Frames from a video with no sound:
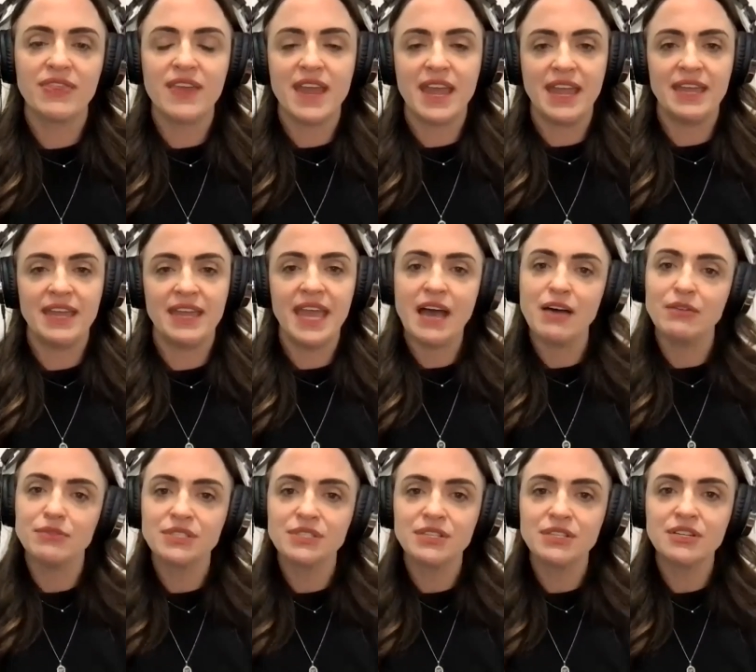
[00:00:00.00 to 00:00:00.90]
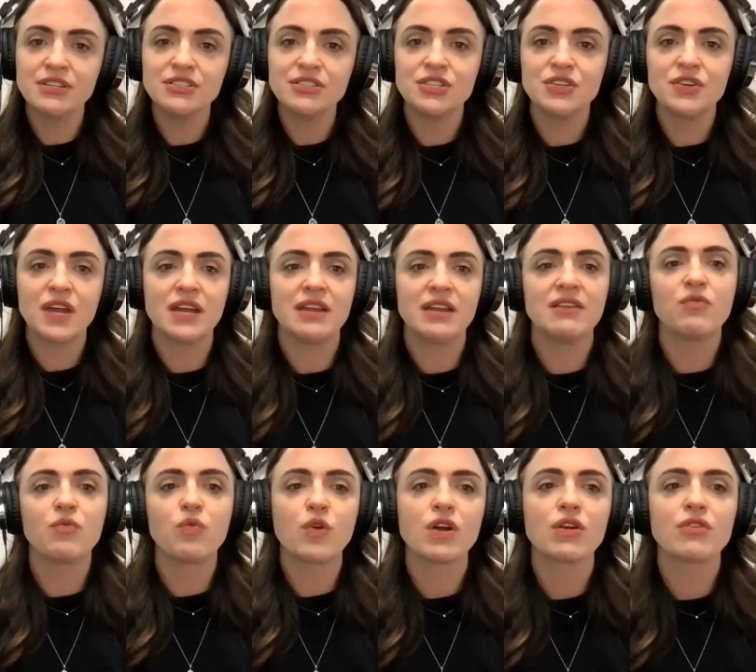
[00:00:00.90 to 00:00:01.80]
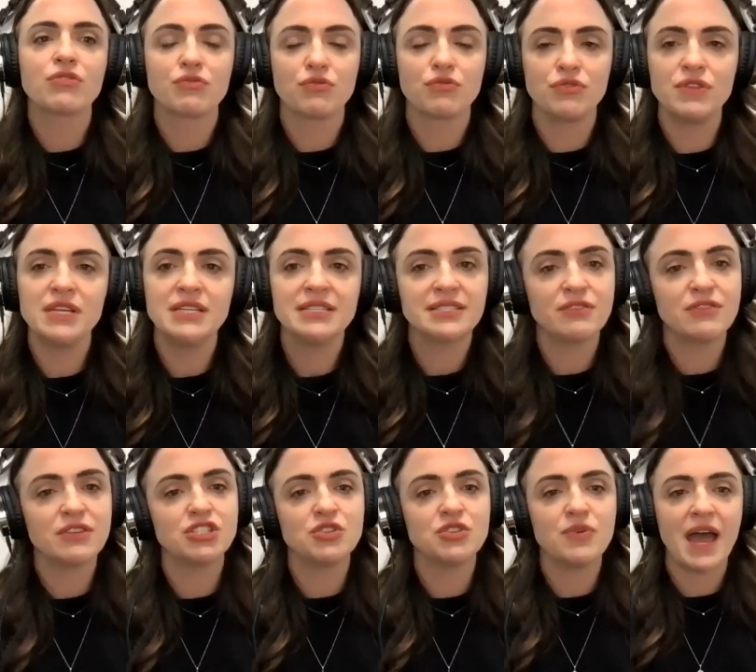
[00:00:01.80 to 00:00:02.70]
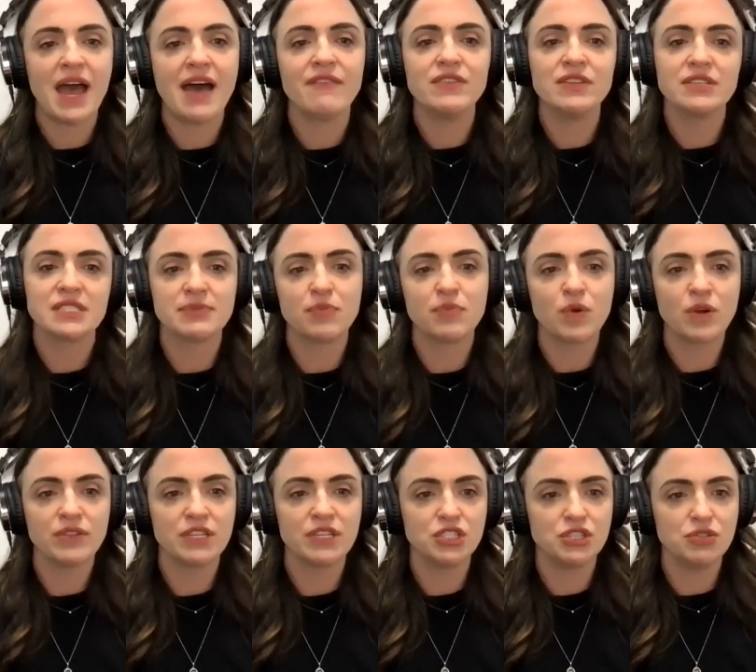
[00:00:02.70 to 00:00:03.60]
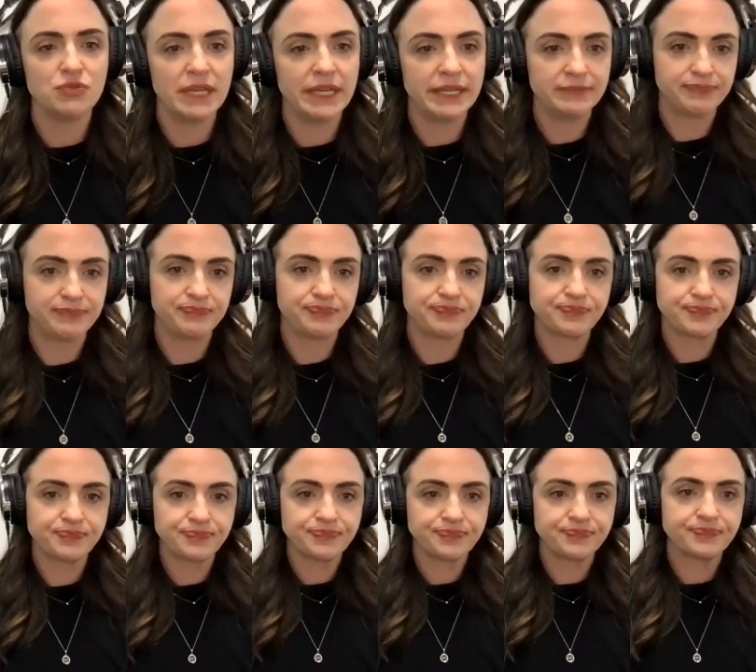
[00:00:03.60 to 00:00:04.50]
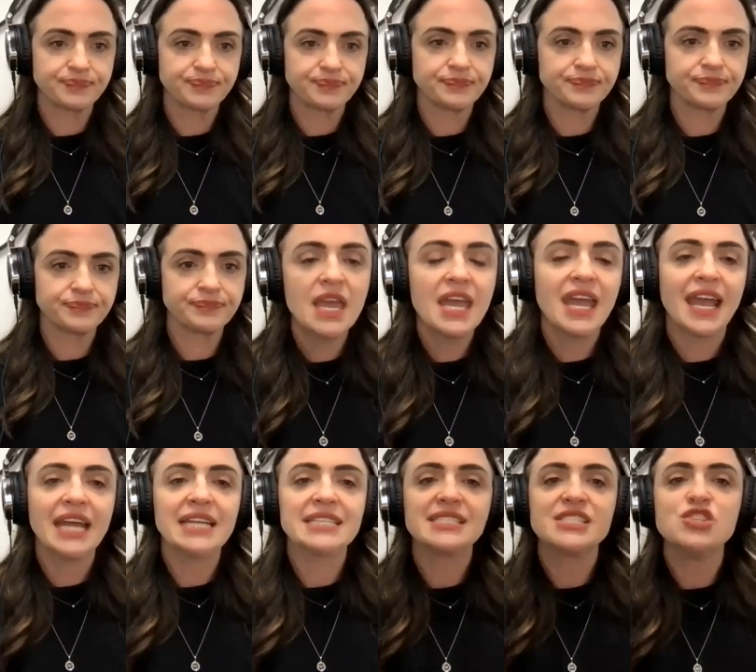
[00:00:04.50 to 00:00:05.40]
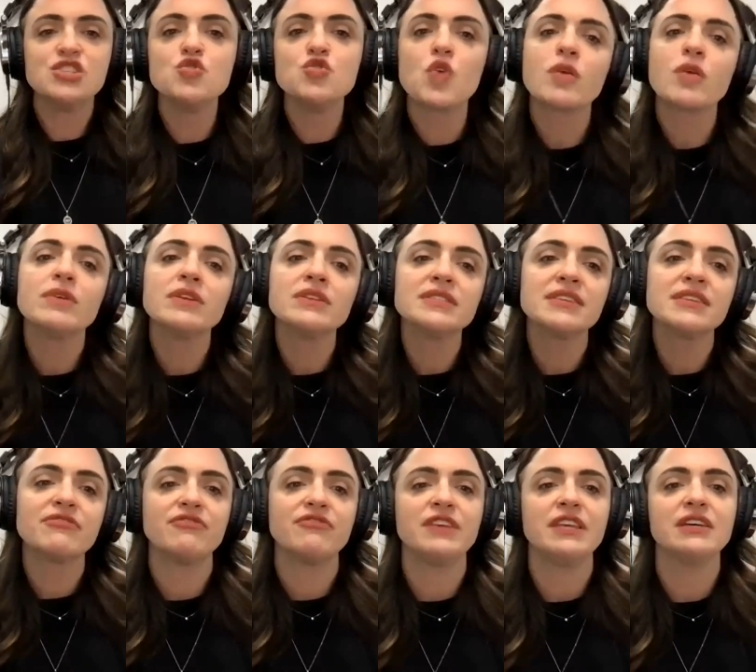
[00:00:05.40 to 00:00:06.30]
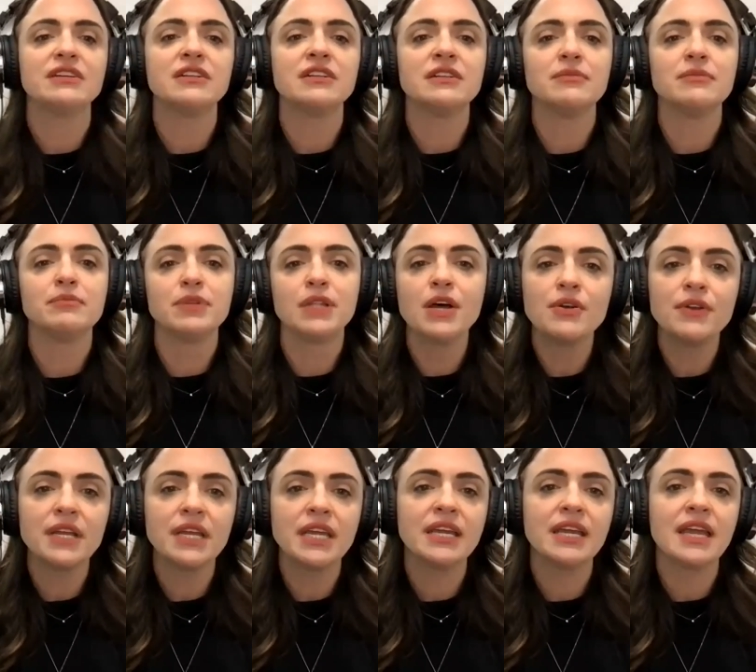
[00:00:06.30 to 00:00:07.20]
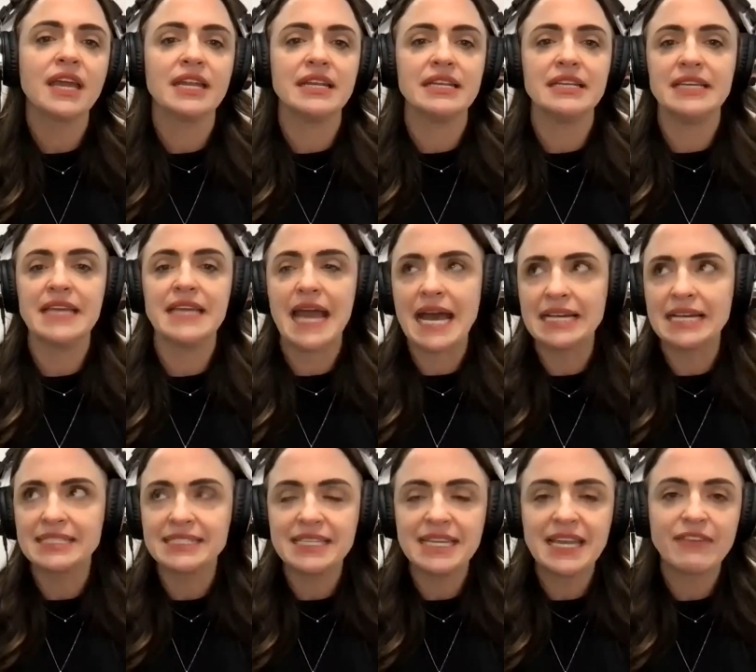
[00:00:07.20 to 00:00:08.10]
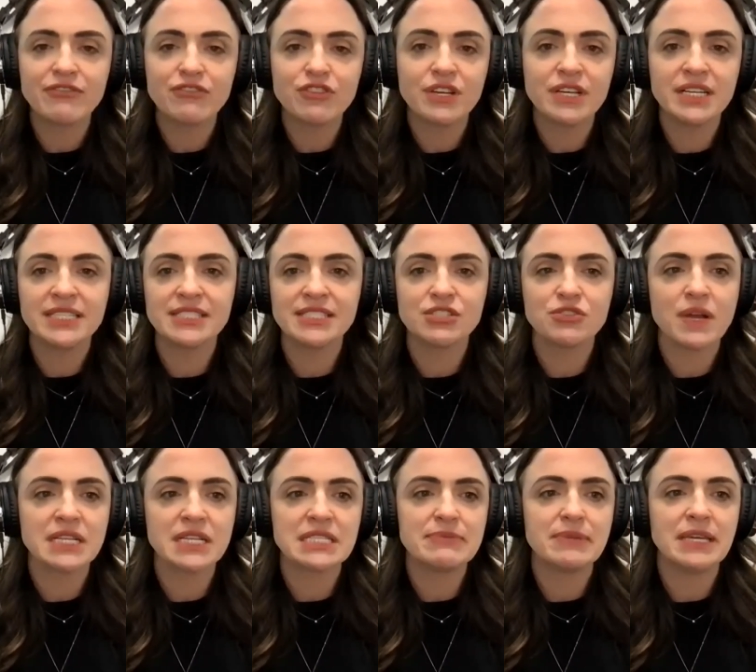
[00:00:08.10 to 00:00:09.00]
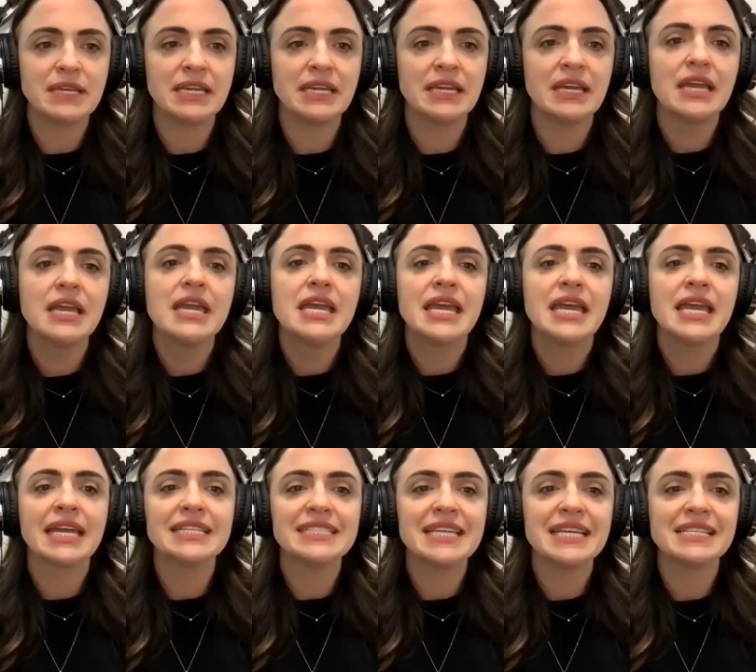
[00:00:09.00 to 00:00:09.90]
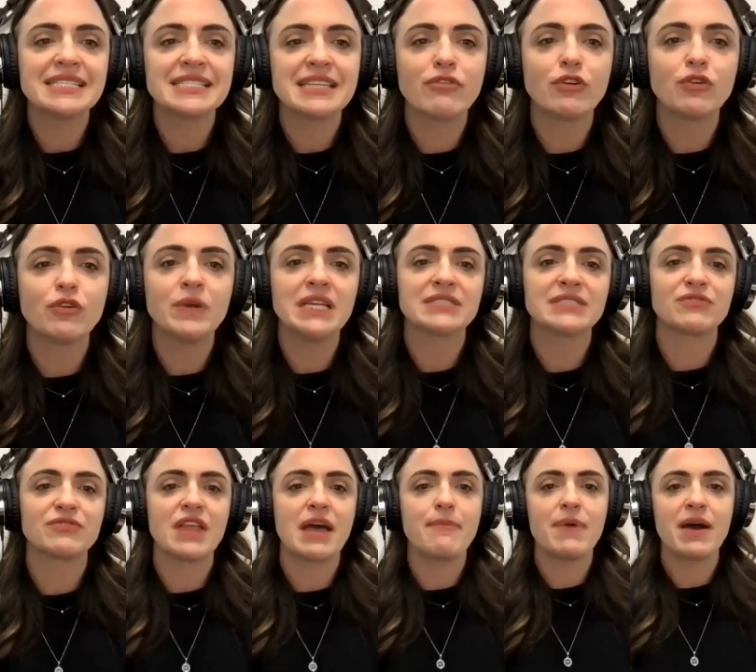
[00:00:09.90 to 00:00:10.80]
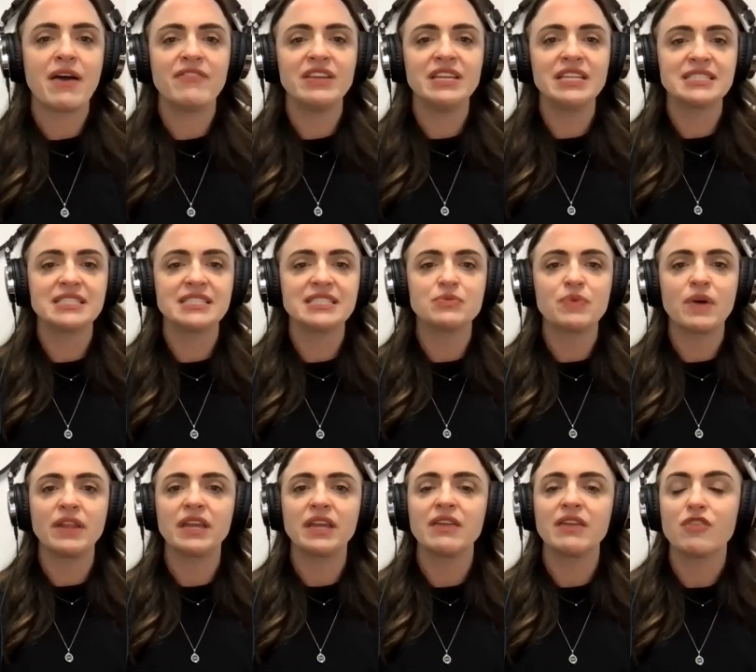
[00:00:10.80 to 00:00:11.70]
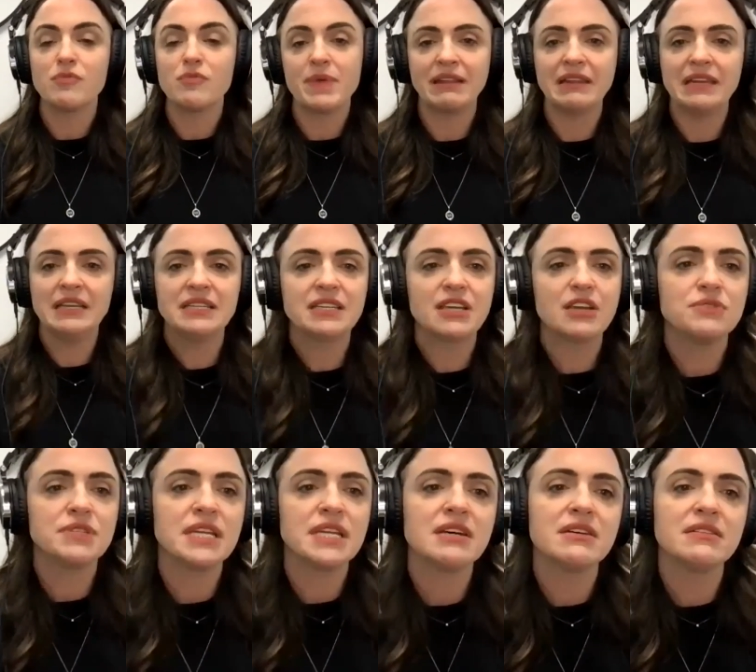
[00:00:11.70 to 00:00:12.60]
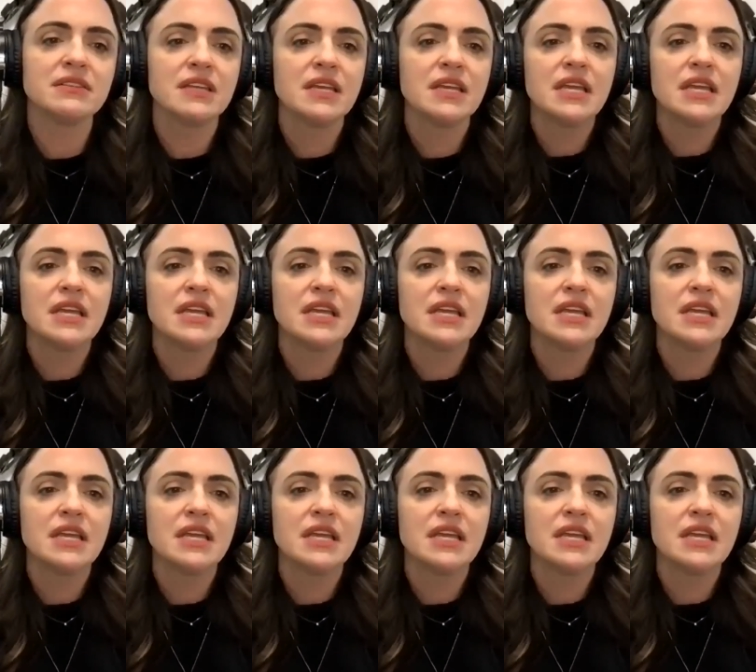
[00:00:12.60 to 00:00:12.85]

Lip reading: a counselor to kind of work through these so that you have the support that you need. It's normal to feel bloating and gassy after a hysterectomy. It can take several weeks for that puffiness and swelling of your belly to go down.